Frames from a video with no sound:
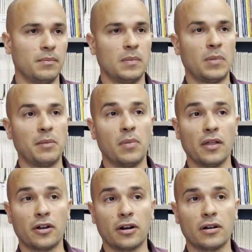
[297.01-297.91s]
My
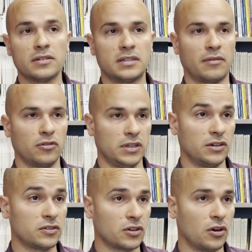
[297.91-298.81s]
mother, several
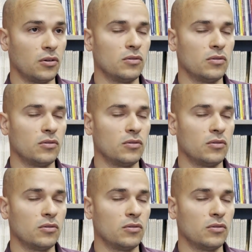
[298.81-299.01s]
years ago,